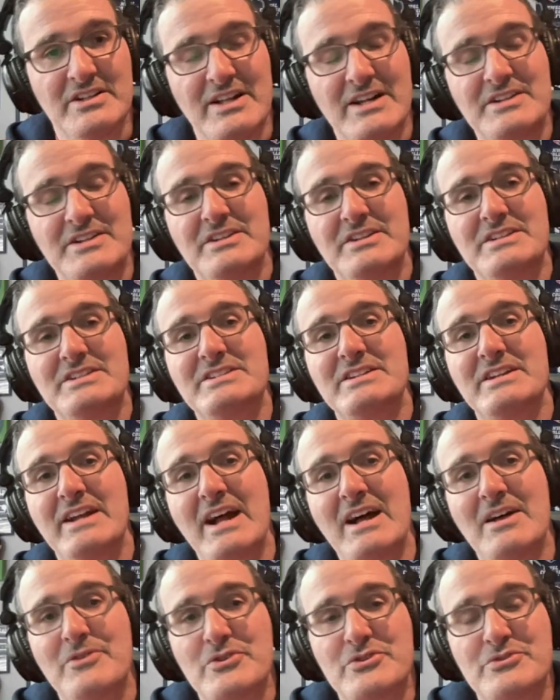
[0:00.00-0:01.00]
elected to sit
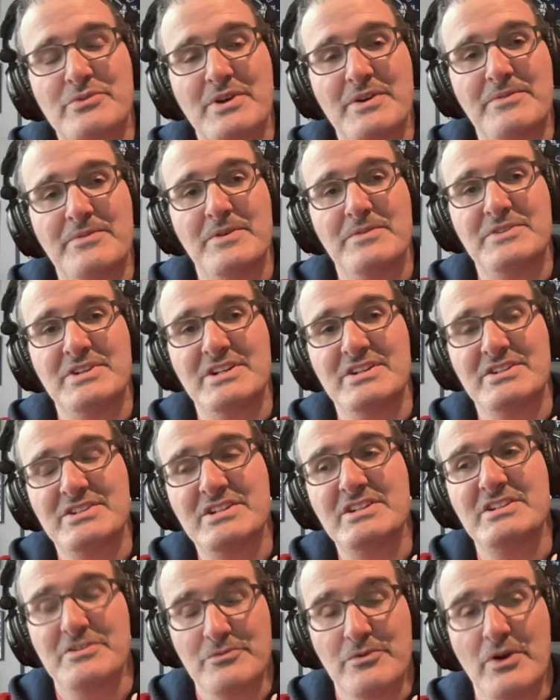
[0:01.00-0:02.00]
out the 2015
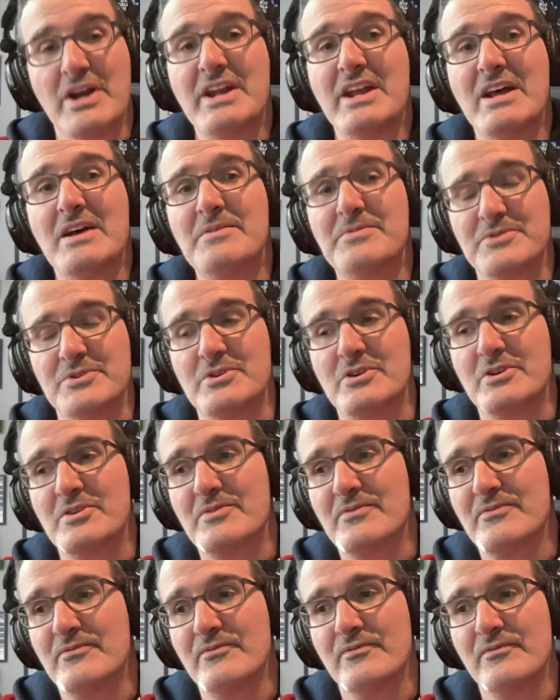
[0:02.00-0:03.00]
season right after